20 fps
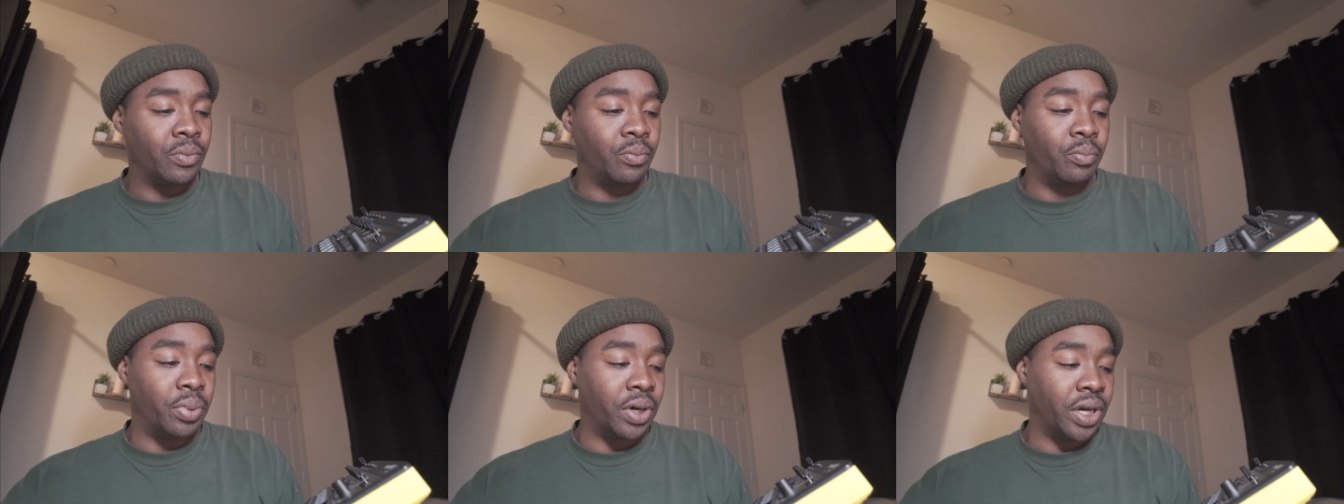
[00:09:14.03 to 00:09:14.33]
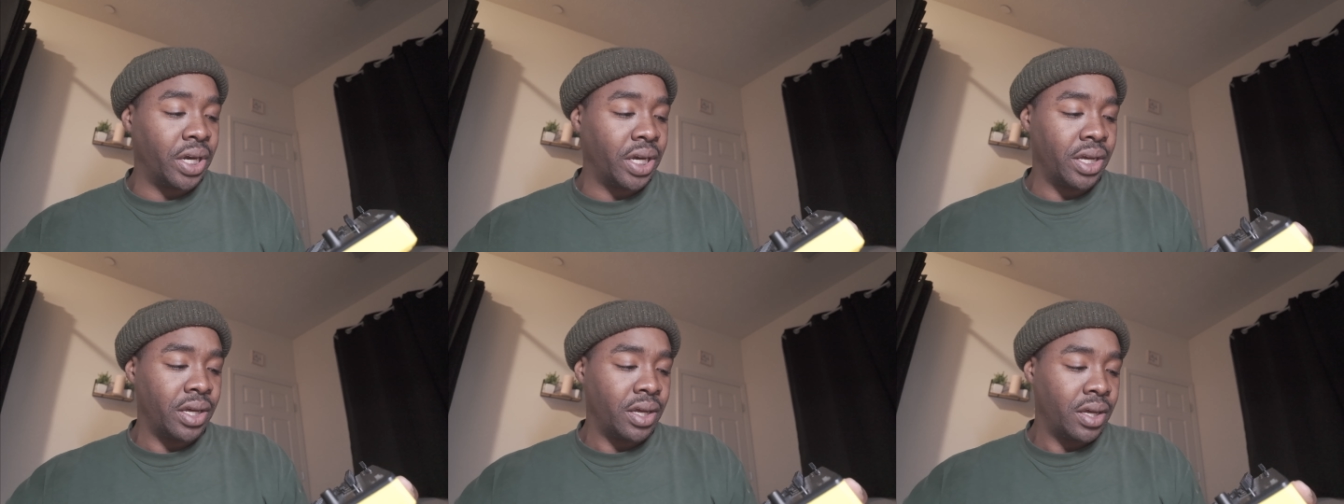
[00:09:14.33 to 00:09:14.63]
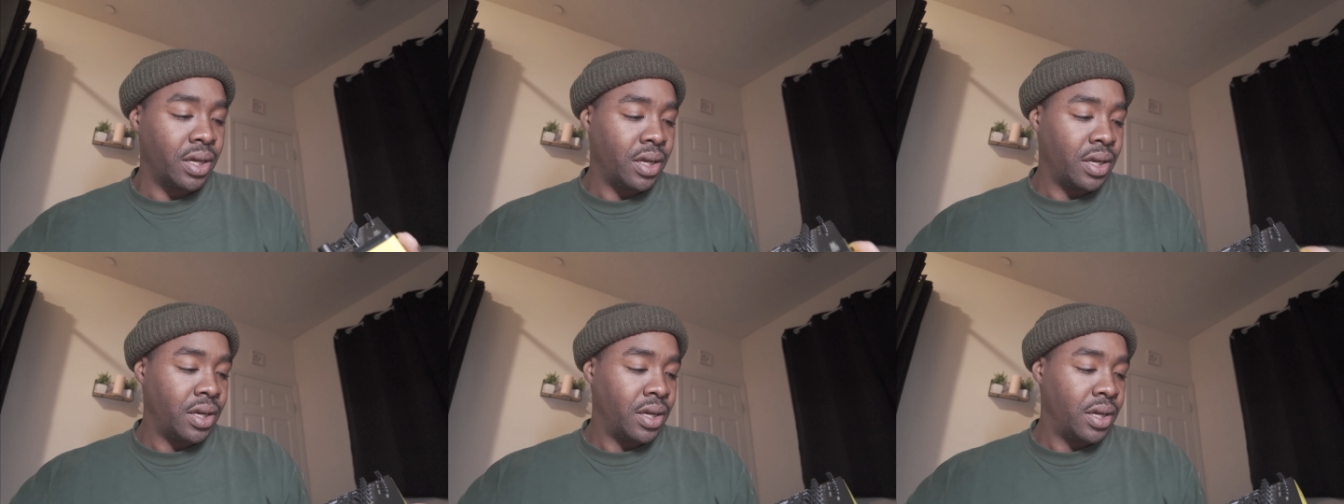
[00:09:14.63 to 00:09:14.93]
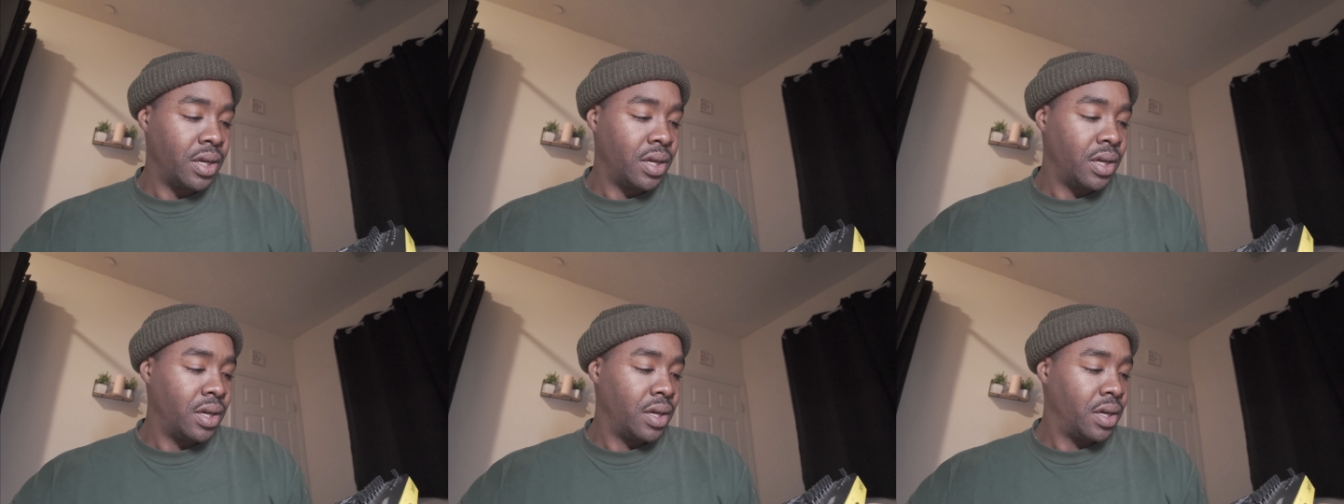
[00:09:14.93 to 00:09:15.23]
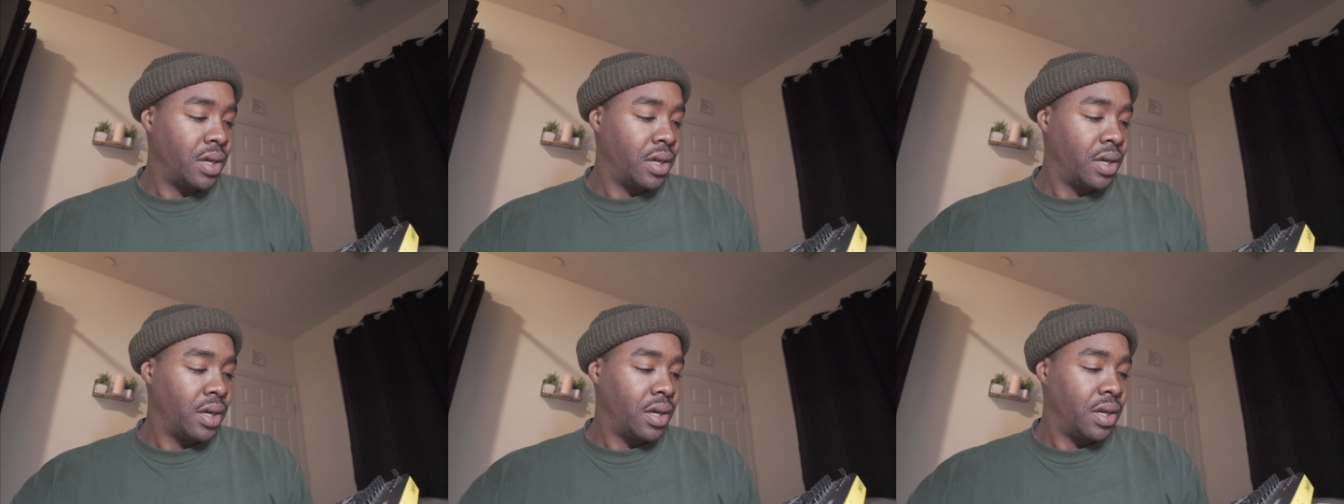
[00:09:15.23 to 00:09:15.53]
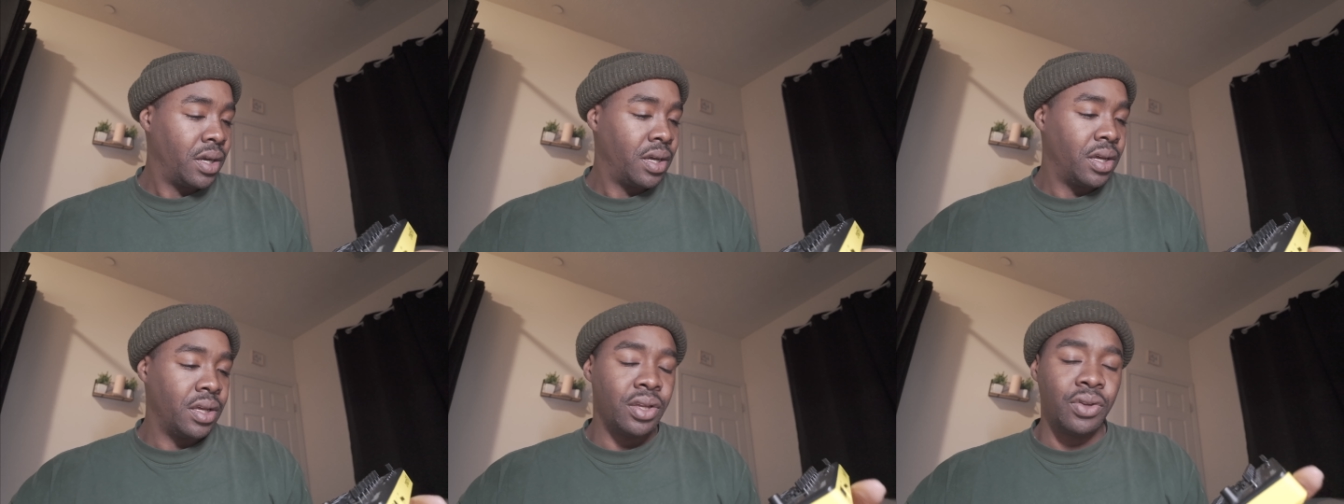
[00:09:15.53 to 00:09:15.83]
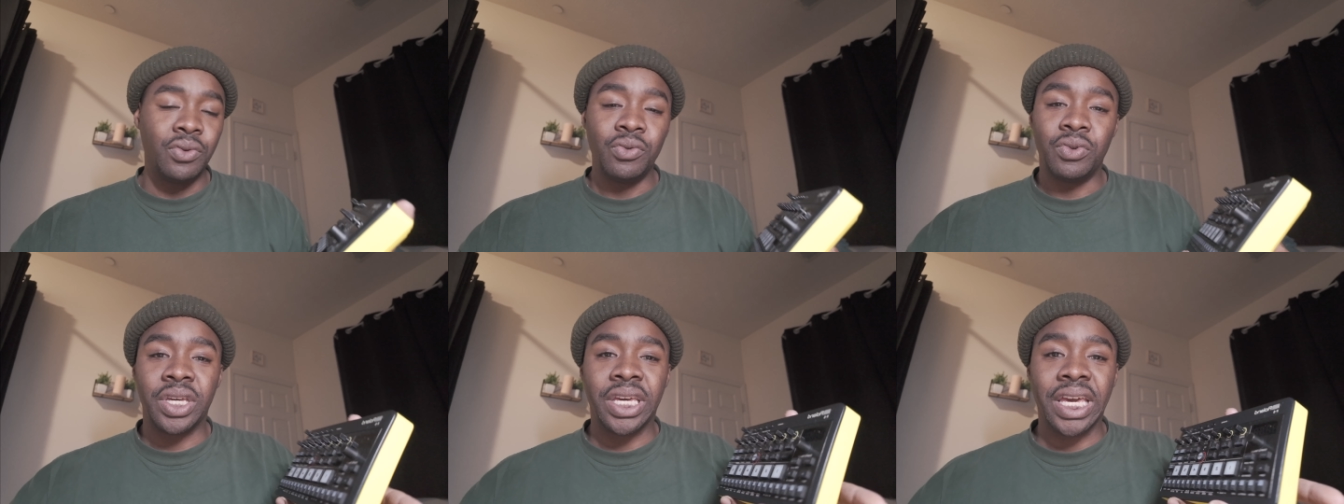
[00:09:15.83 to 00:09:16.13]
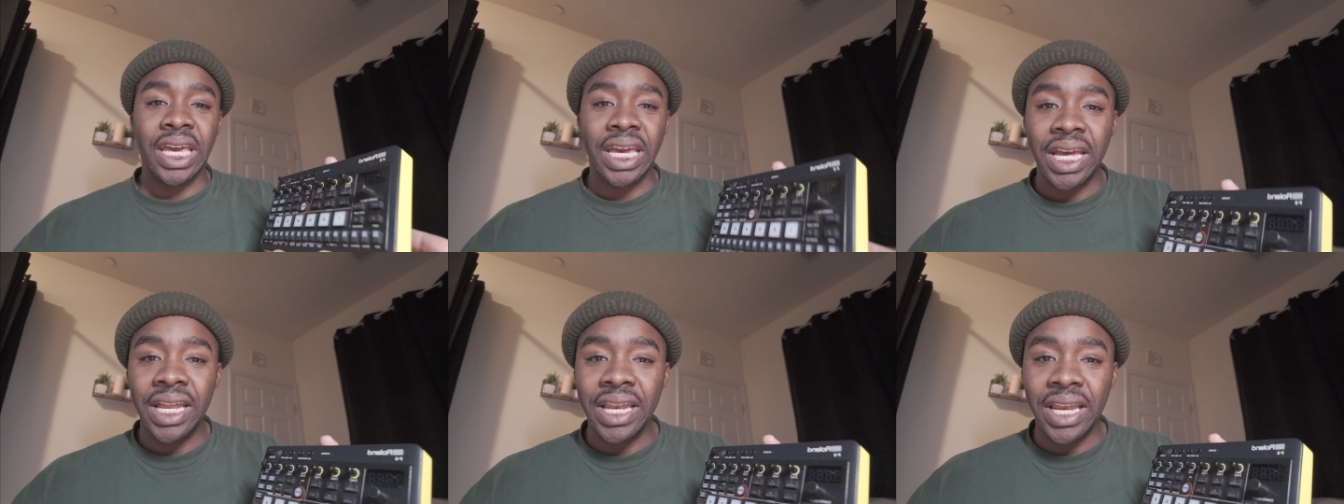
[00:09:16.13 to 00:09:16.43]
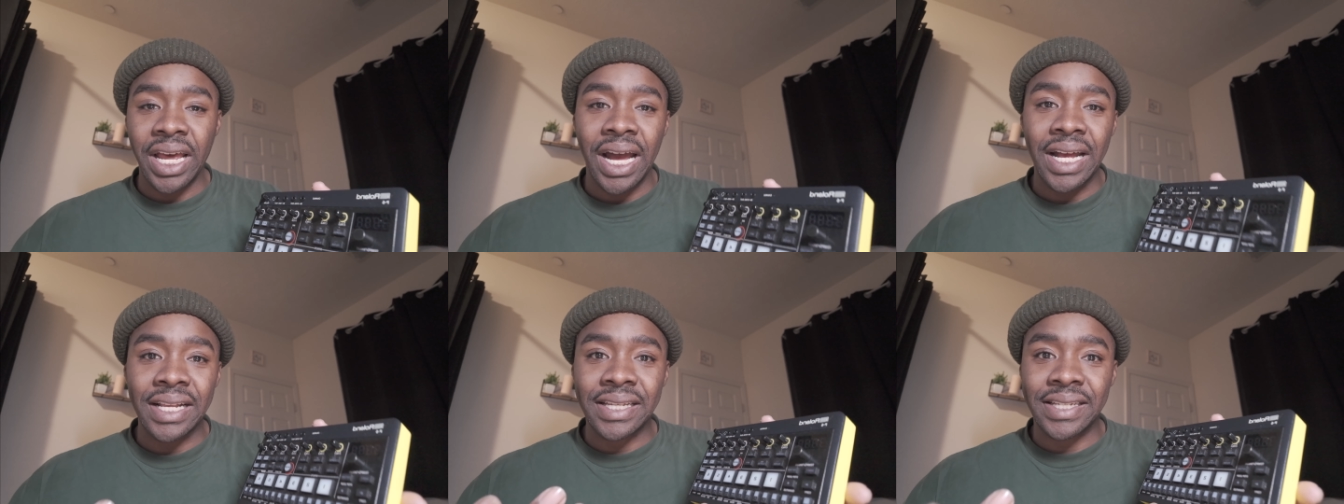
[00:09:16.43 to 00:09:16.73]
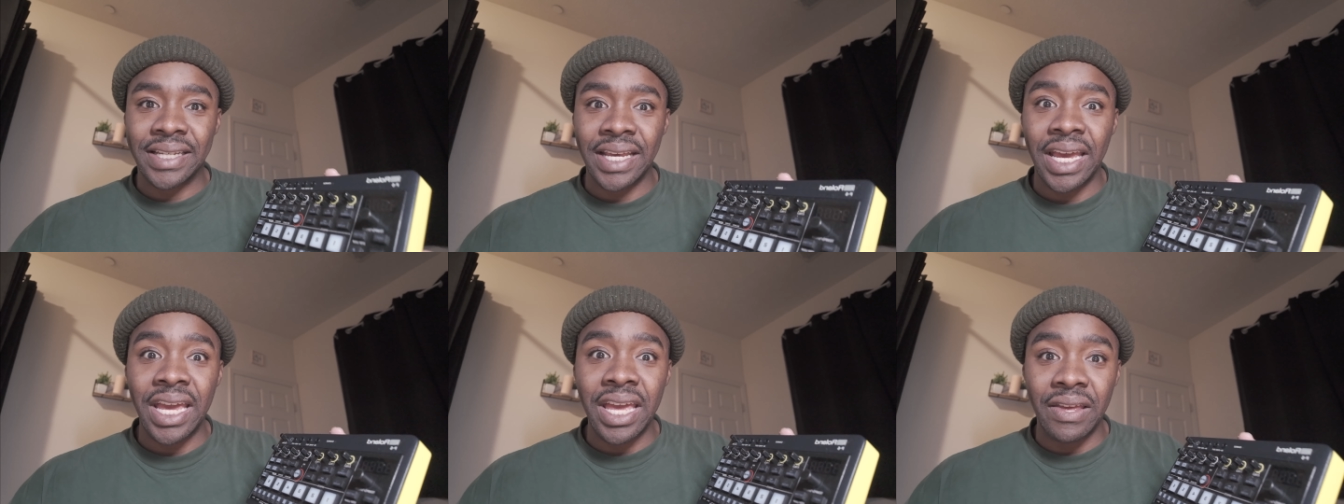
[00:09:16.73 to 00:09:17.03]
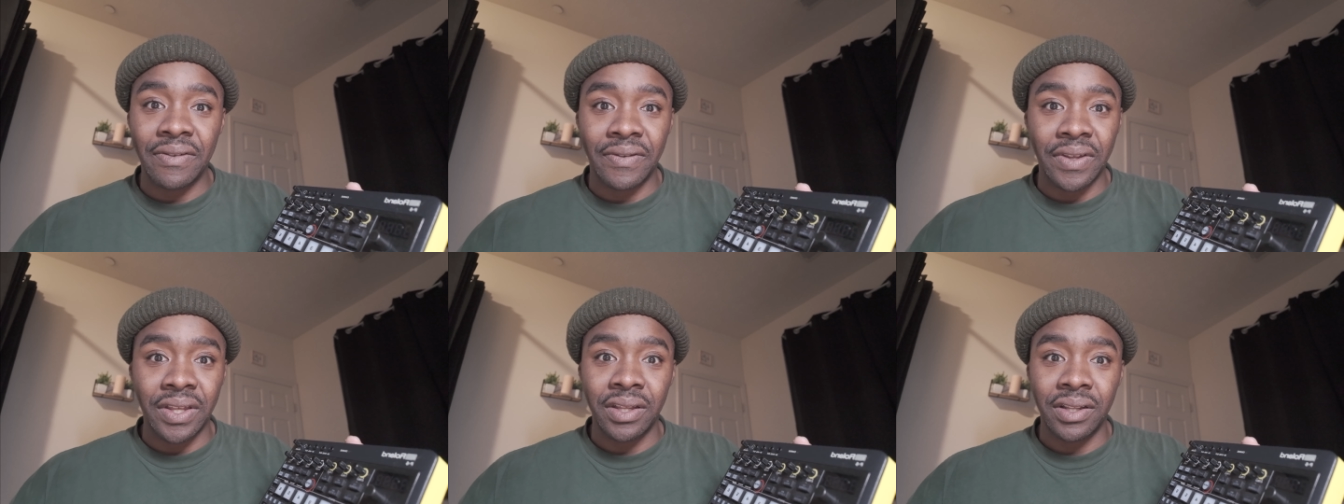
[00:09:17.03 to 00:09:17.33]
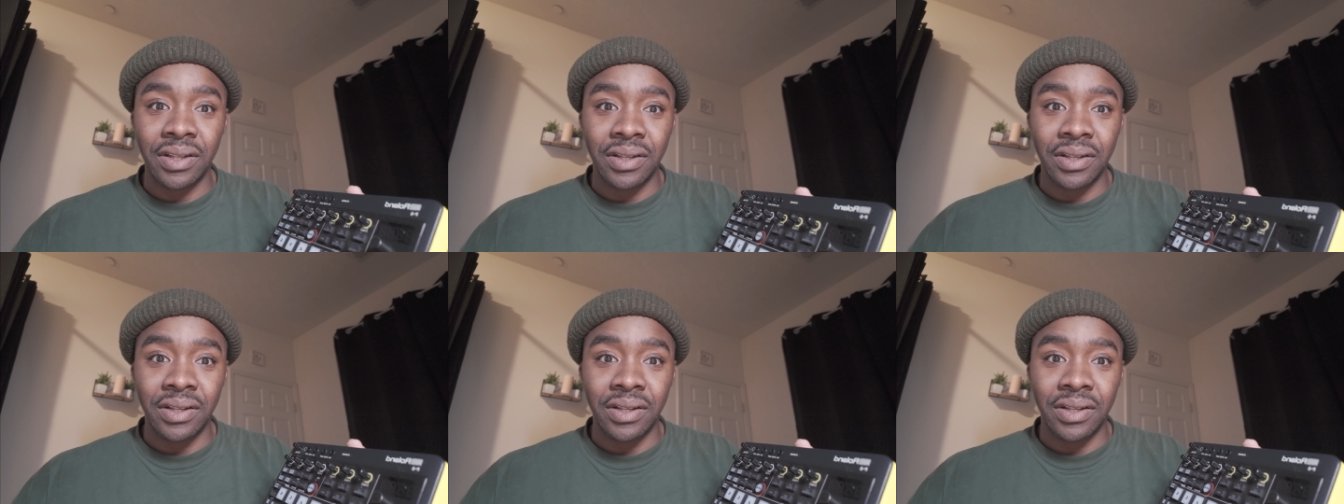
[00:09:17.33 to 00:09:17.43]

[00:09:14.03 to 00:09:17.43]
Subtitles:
but you cannot save it.